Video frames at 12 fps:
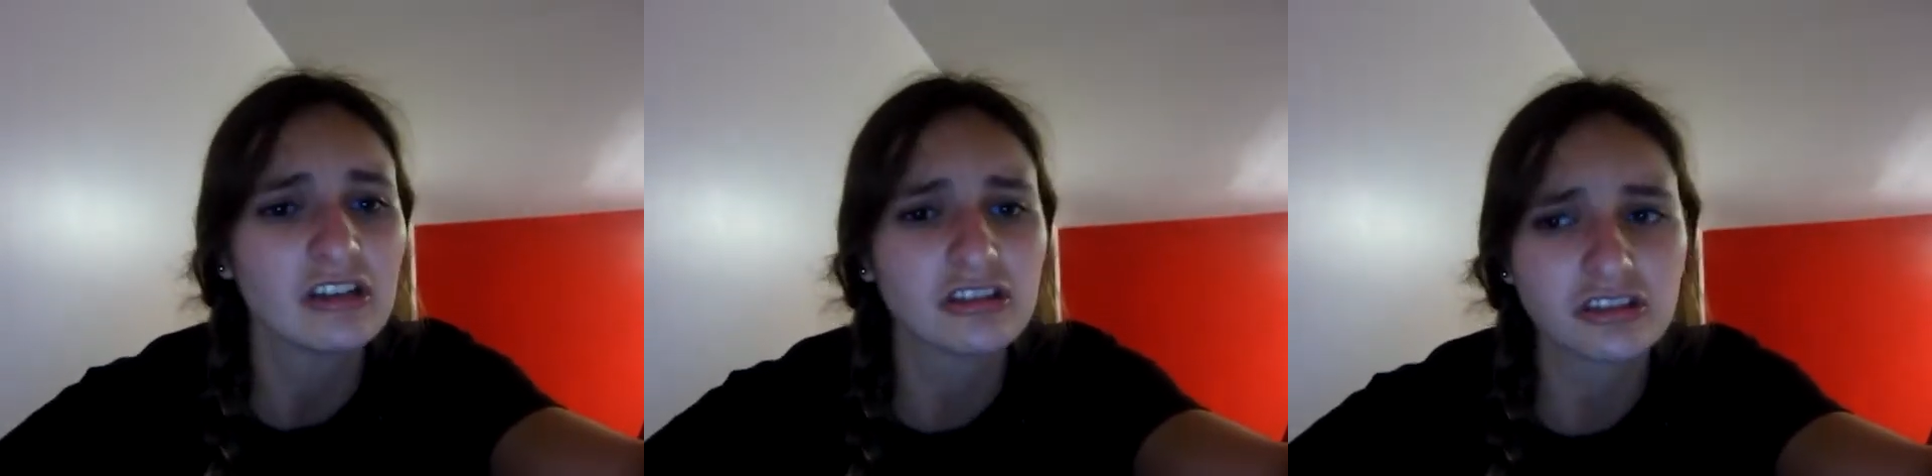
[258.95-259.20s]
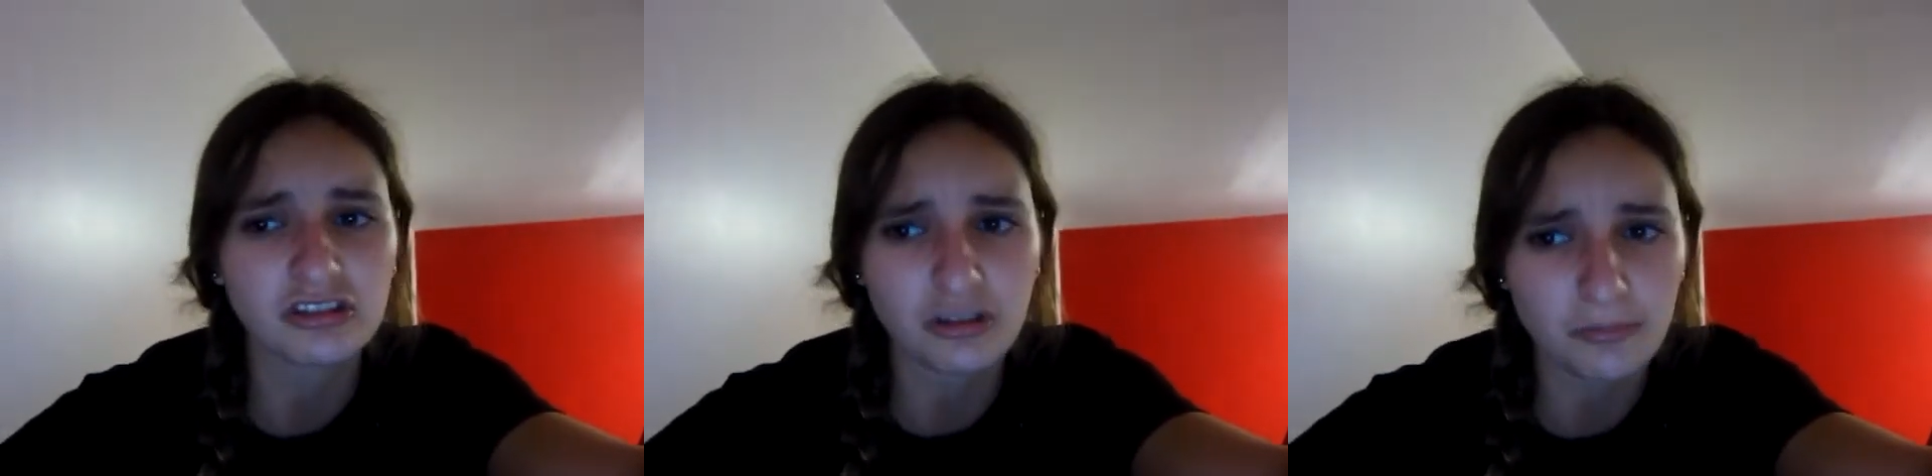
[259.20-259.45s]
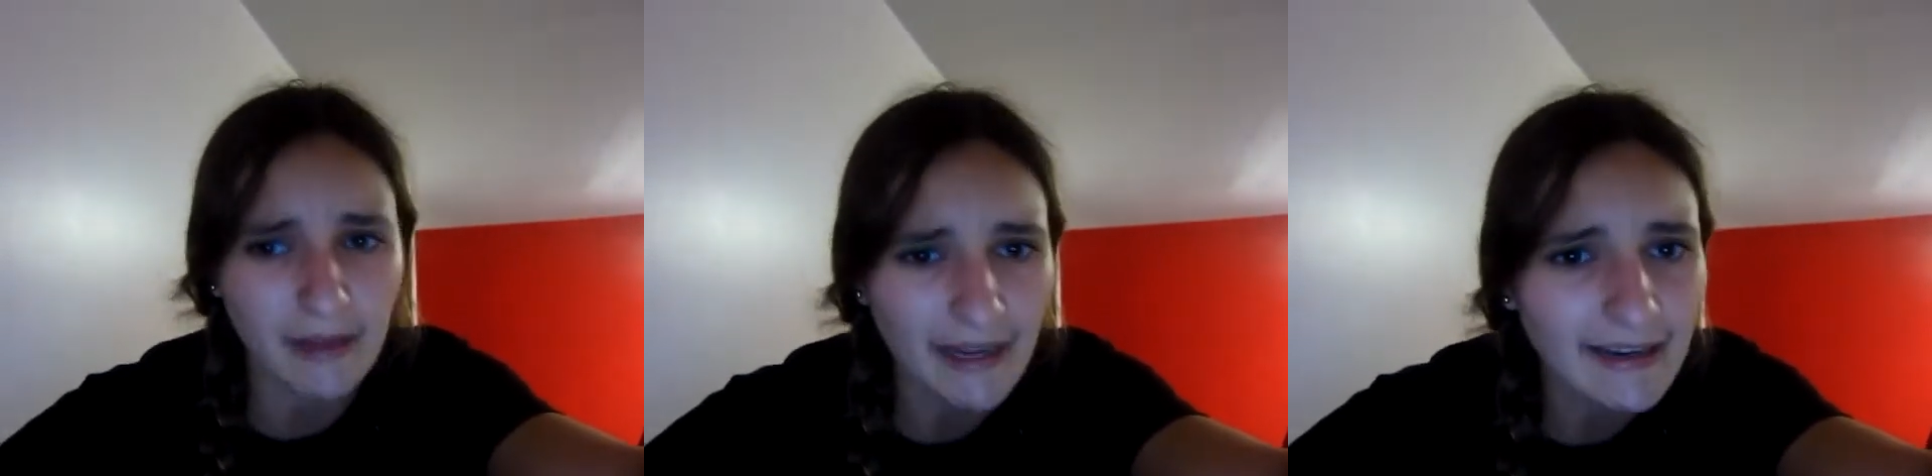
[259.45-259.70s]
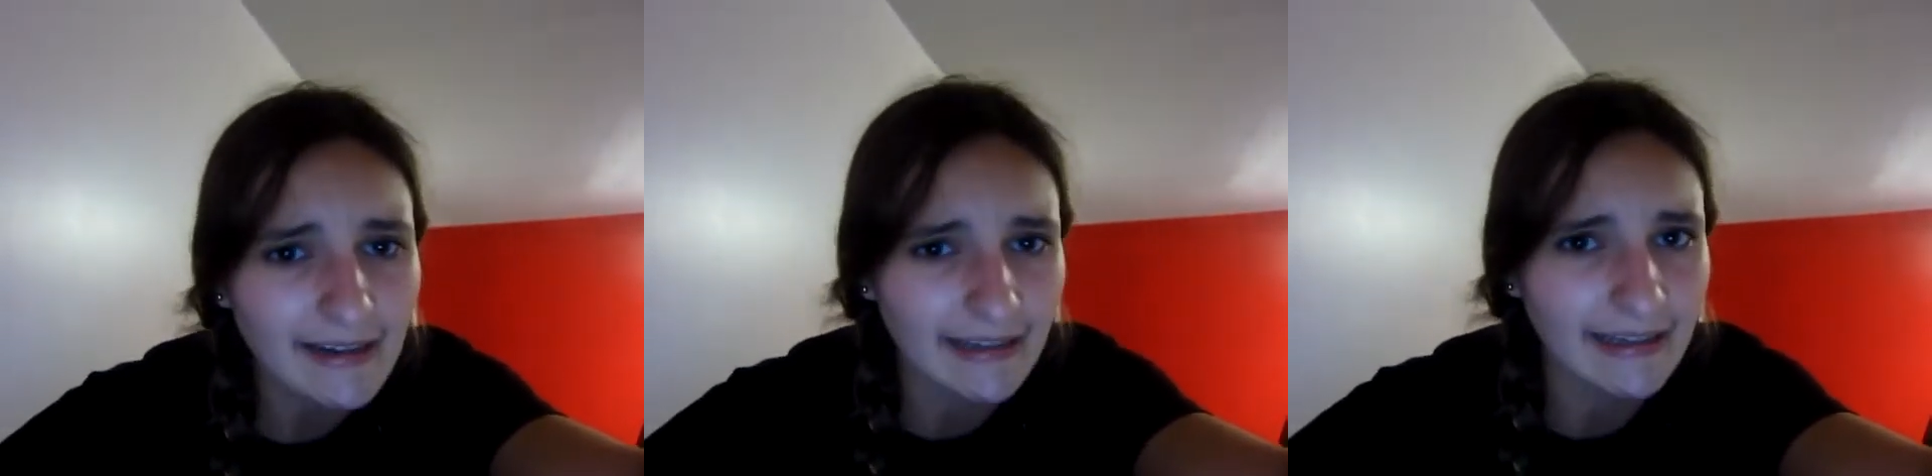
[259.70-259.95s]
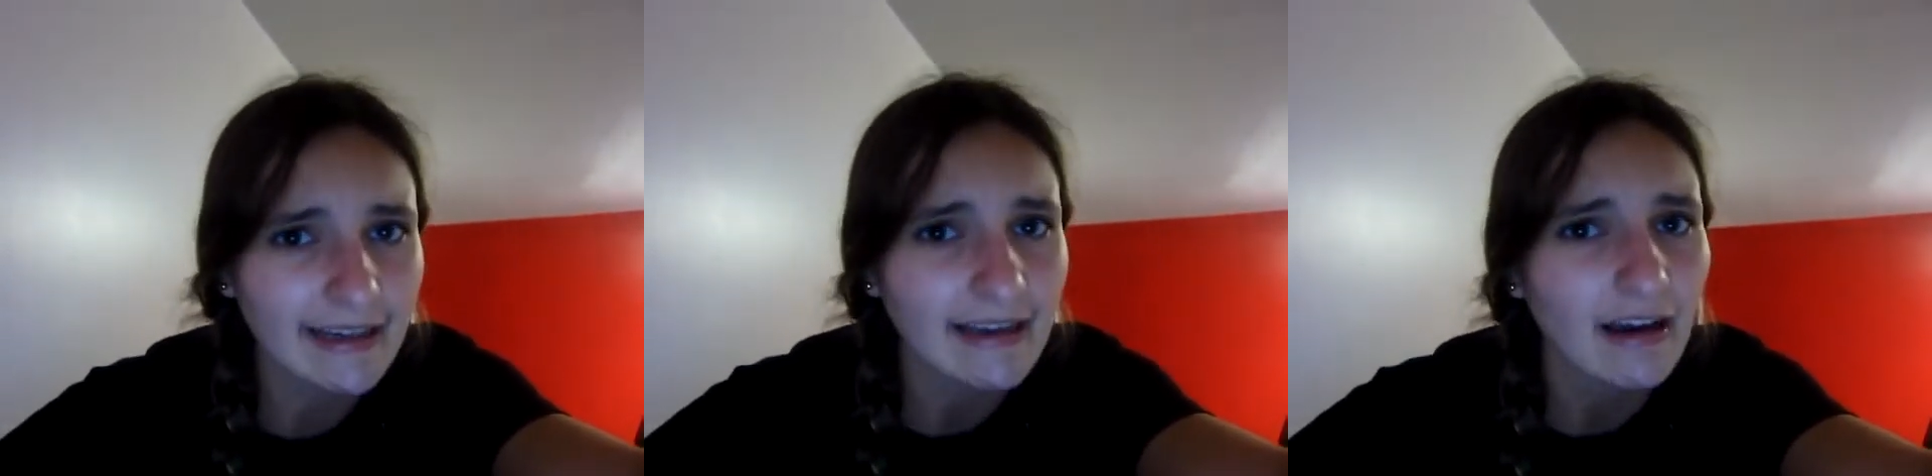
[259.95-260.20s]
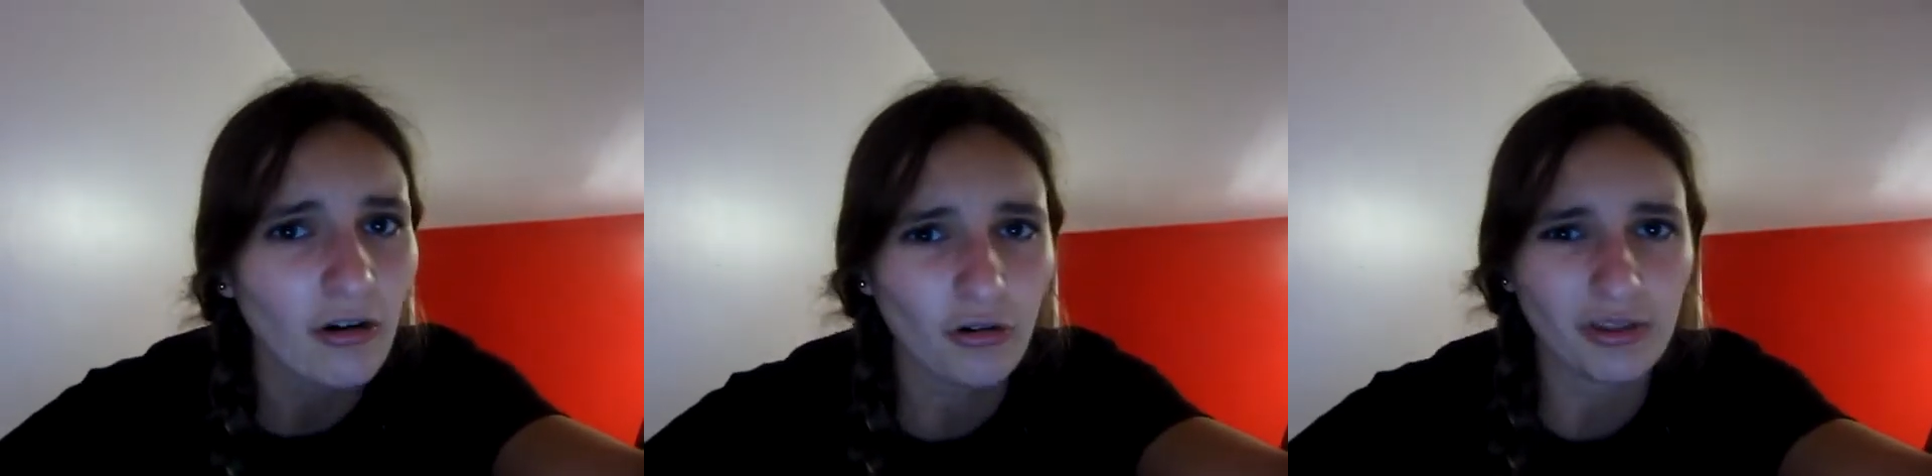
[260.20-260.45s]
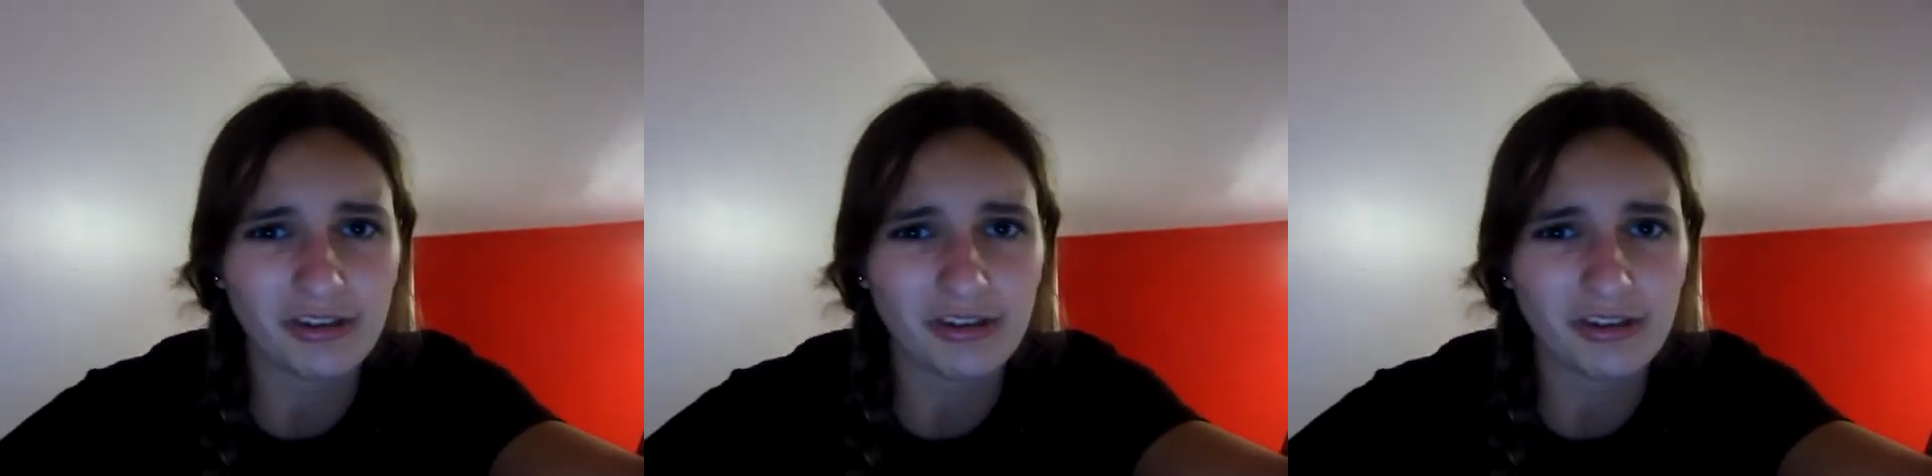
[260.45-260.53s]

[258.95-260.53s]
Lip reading: stupidity or